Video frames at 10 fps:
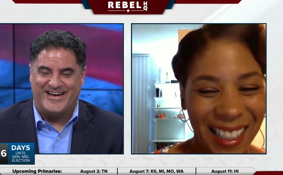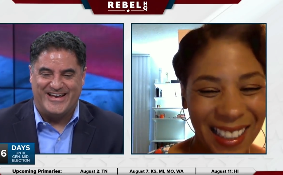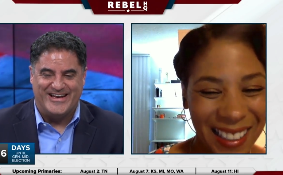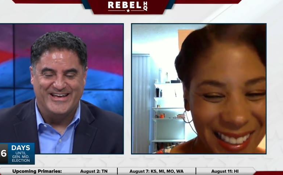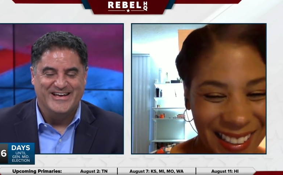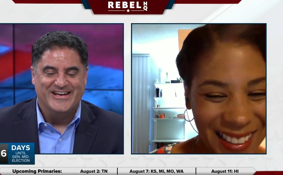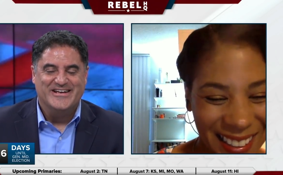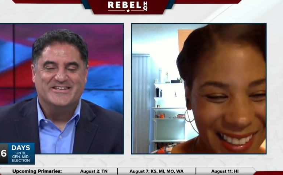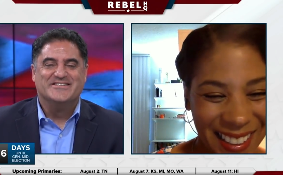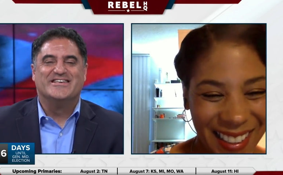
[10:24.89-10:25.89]
Speaker 1: right.
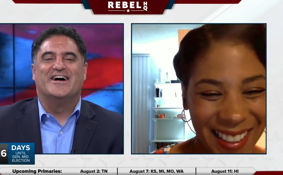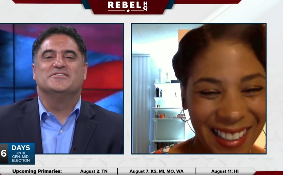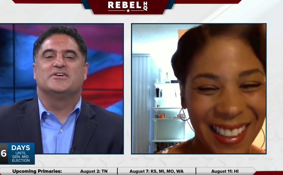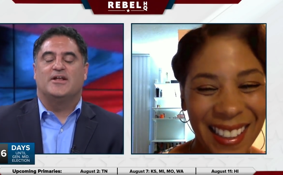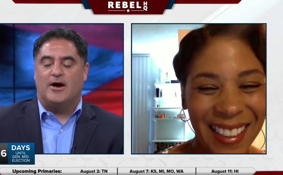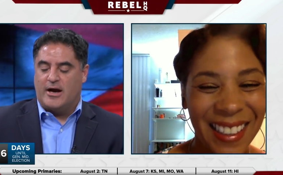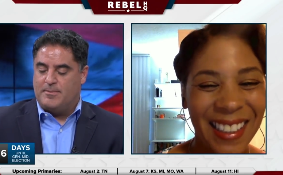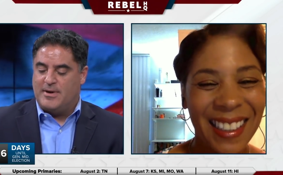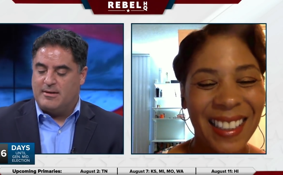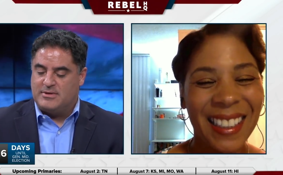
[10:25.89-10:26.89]
Sounds good. All right,
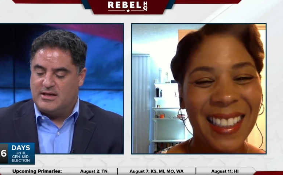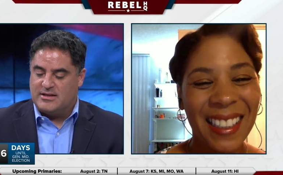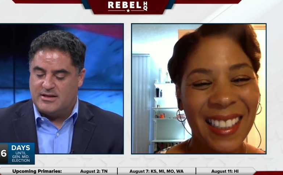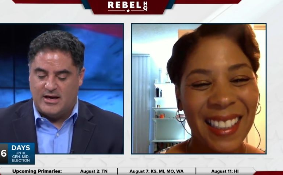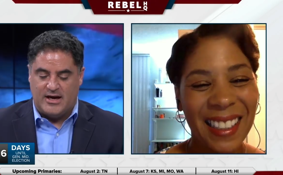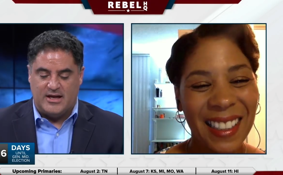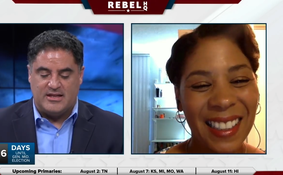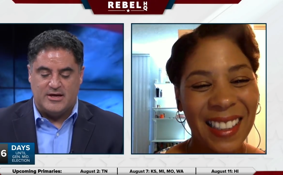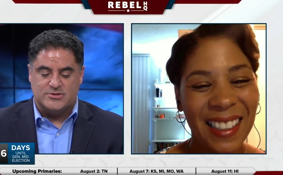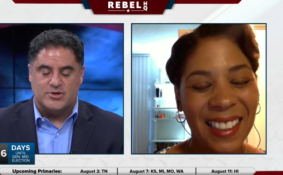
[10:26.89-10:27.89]
Pam Keith, uh,
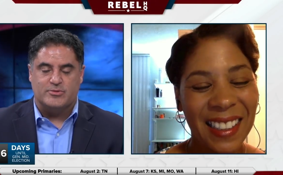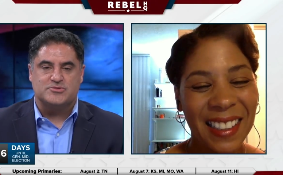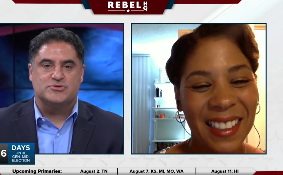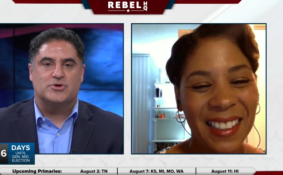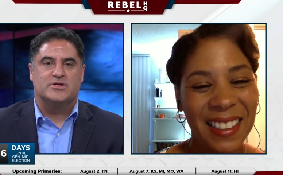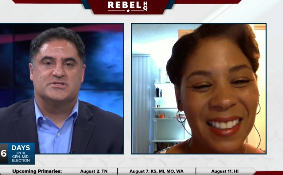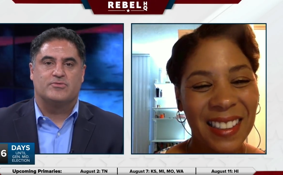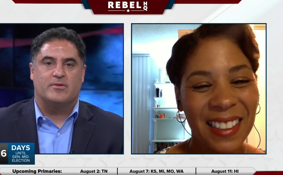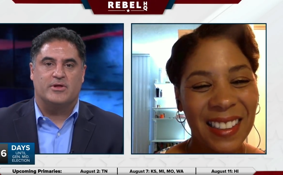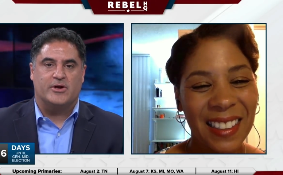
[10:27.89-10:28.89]
thank you so much for joining us at
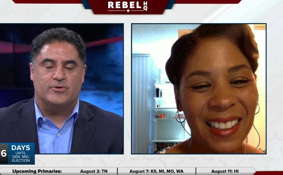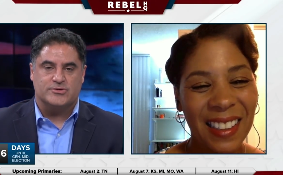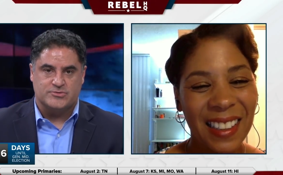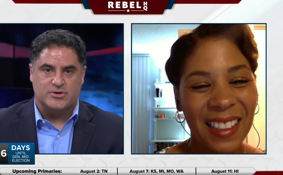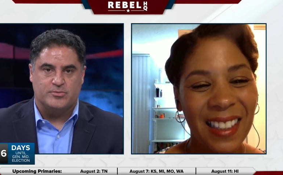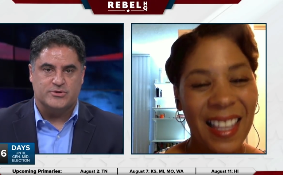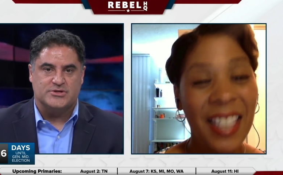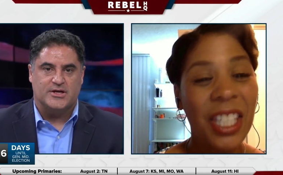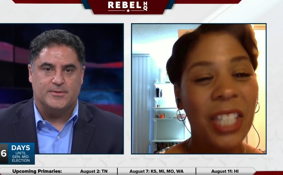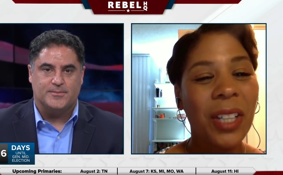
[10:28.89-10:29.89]
Rebel Headquarters. Really appreciate
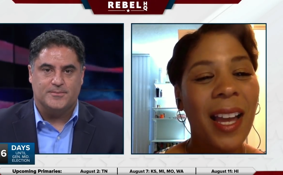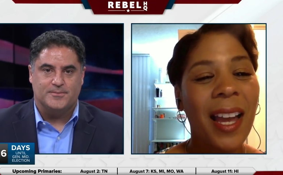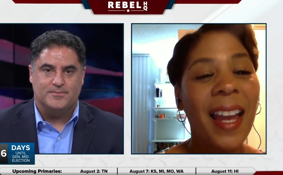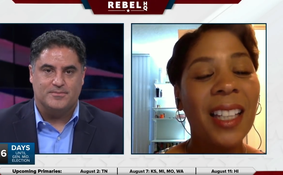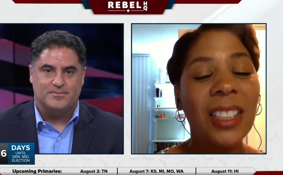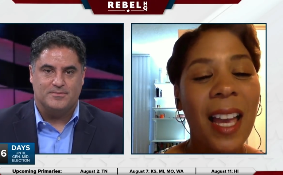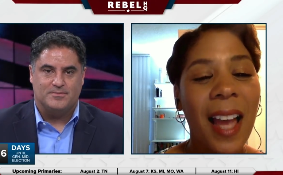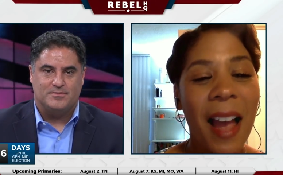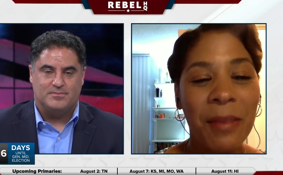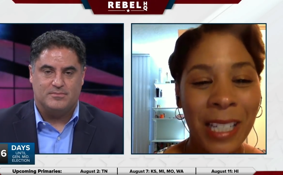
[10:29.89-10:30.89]
Speaker 2: thank it. Thank you. Hey,
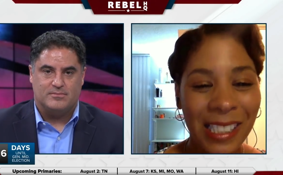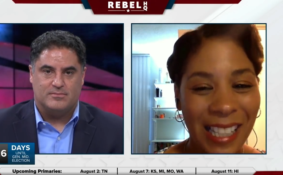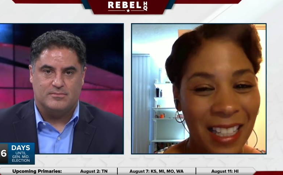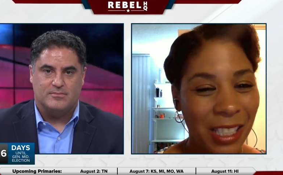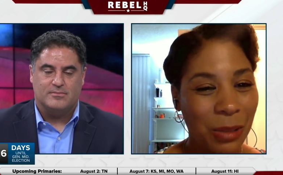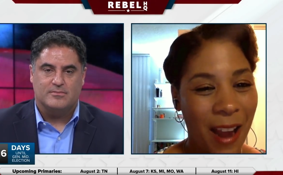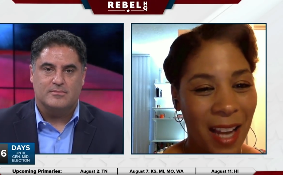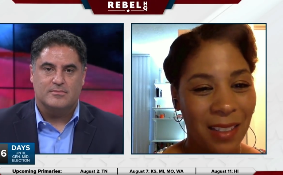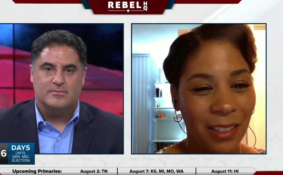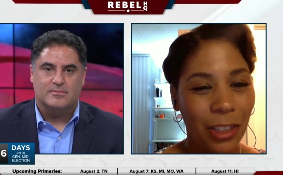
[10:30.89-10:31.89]
I want to say this
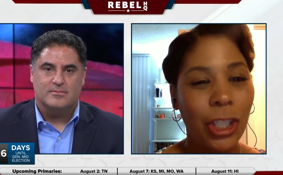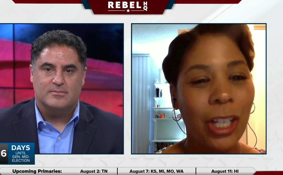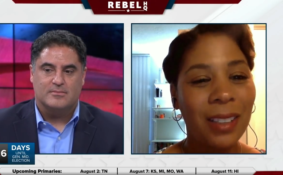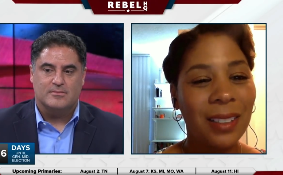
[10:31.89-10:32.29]
right. Çok